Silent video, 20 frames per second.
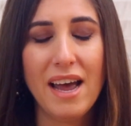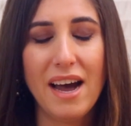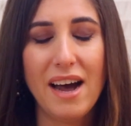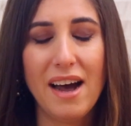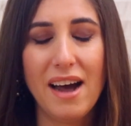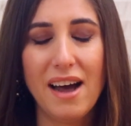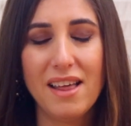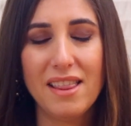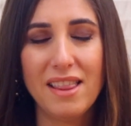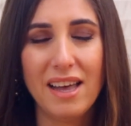
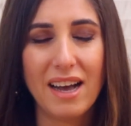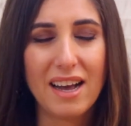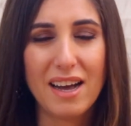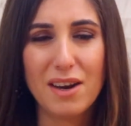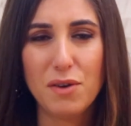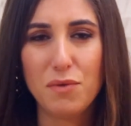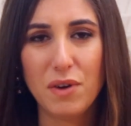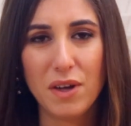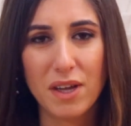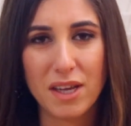That
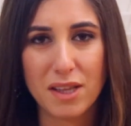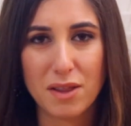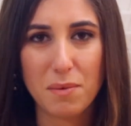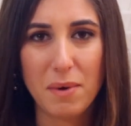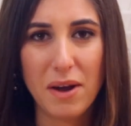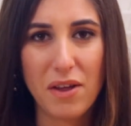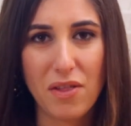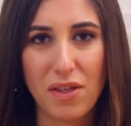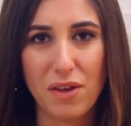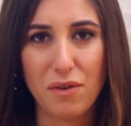kind of felt like the
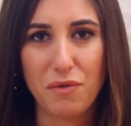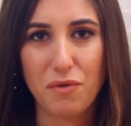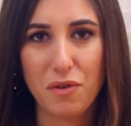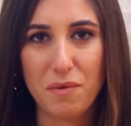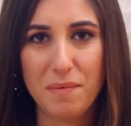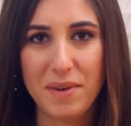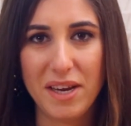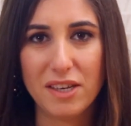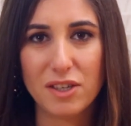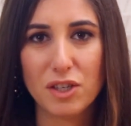right thing for
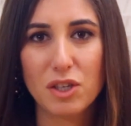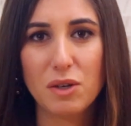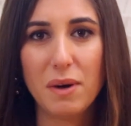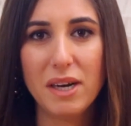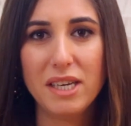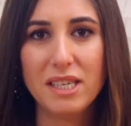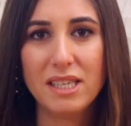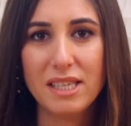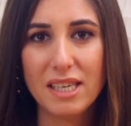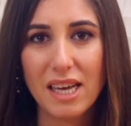me. So
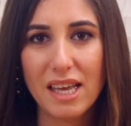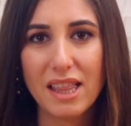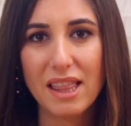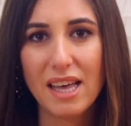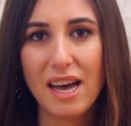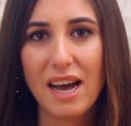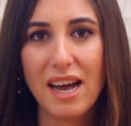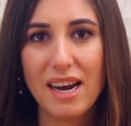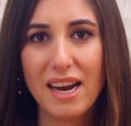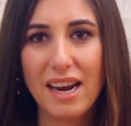I set
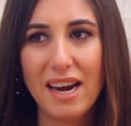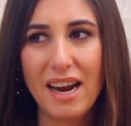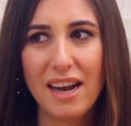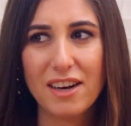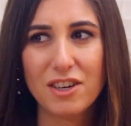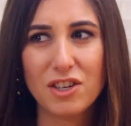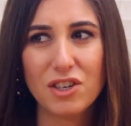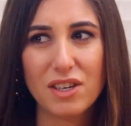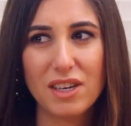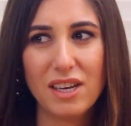that, and
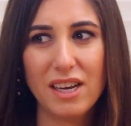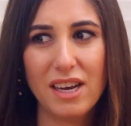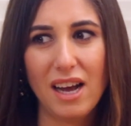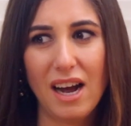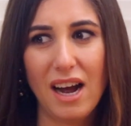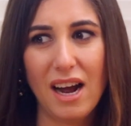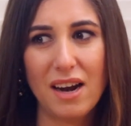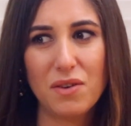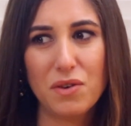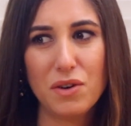actually,
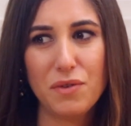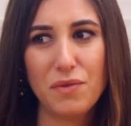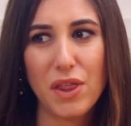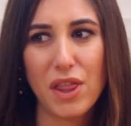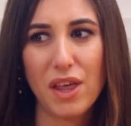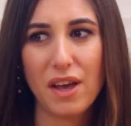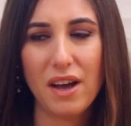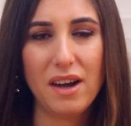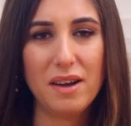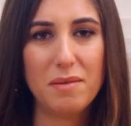I don't even
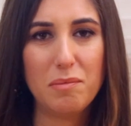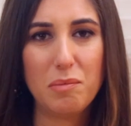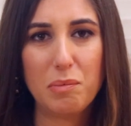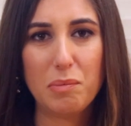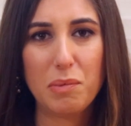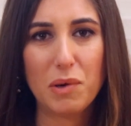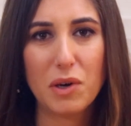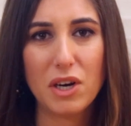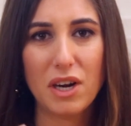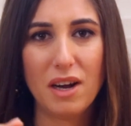think I
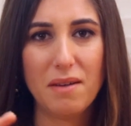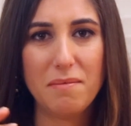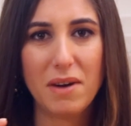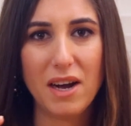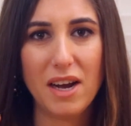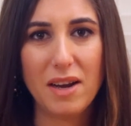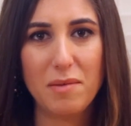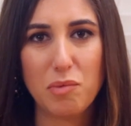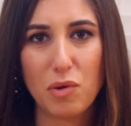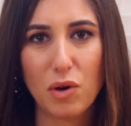put on
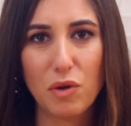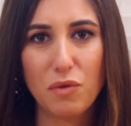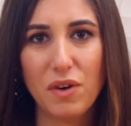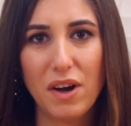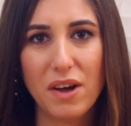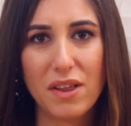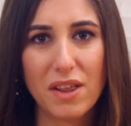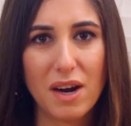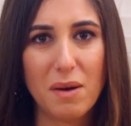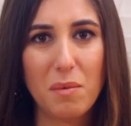my
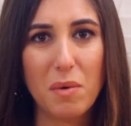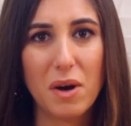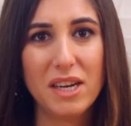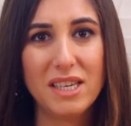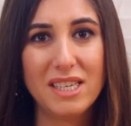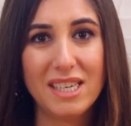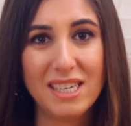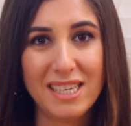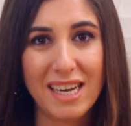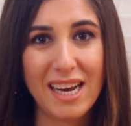profile that I
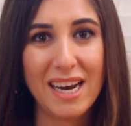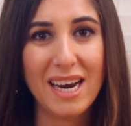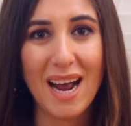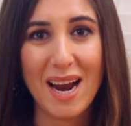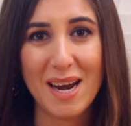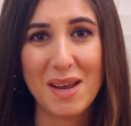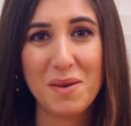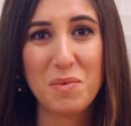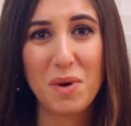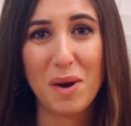wanted to date
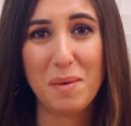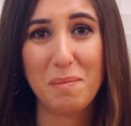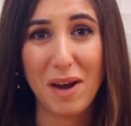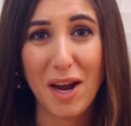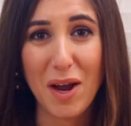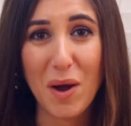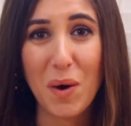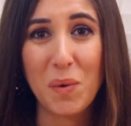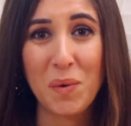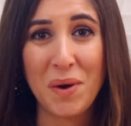anyone
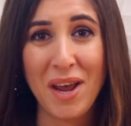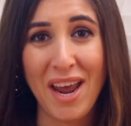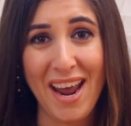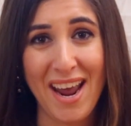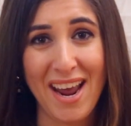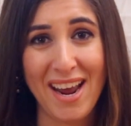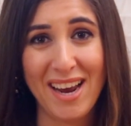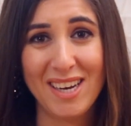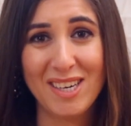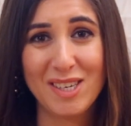my own
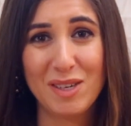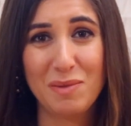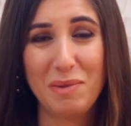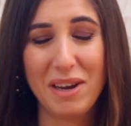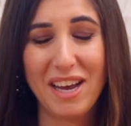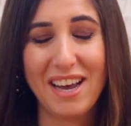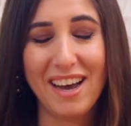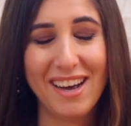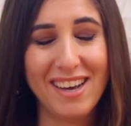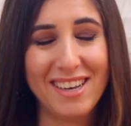age,
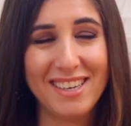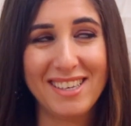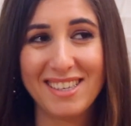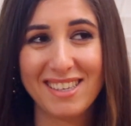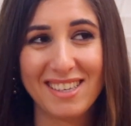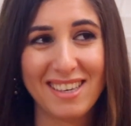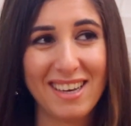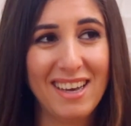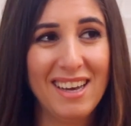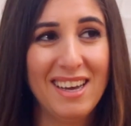because,
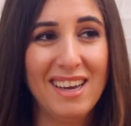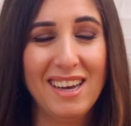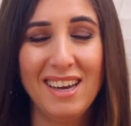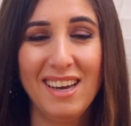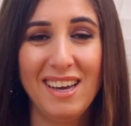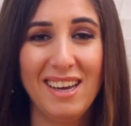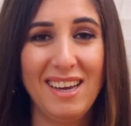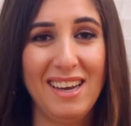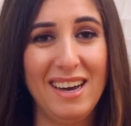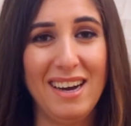
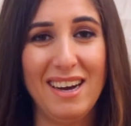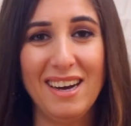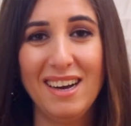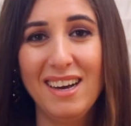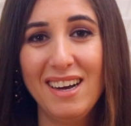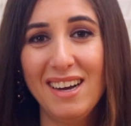yeah,